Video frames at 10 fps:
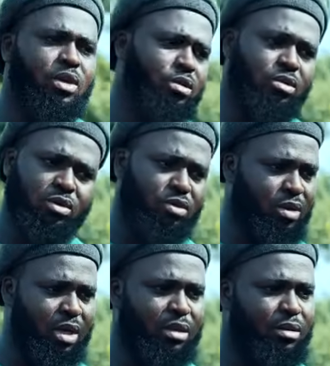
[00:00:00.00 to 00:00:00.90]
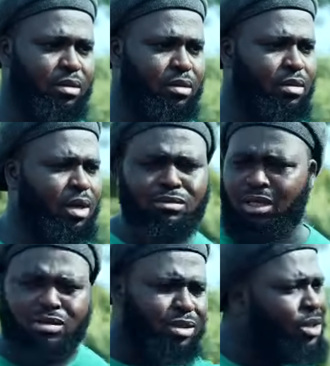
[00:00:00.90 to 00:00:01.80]
you can talk to her.
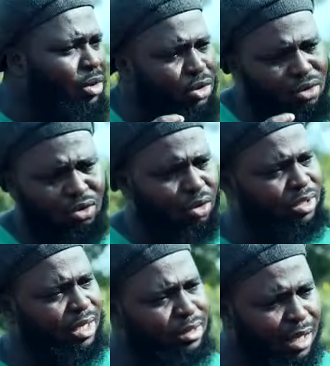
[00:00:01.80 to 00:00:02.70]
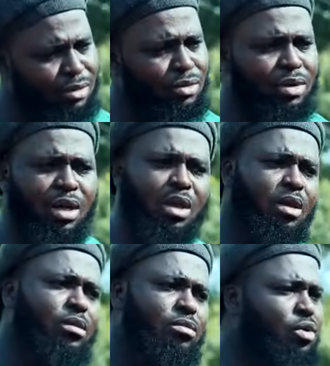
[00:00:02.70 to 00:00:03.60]
Is she not your daughter? Now you
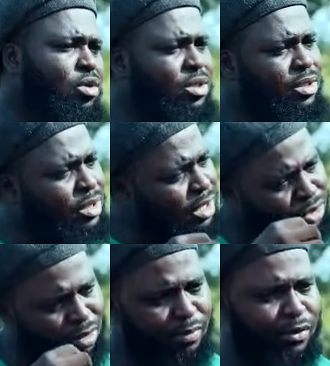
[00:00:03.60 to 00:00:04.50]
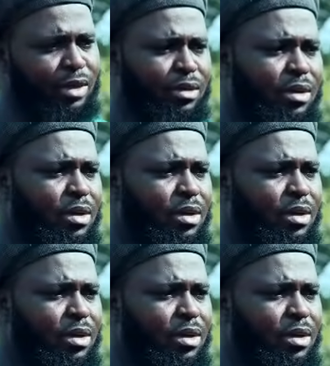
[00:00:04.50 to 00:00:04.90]
just say something.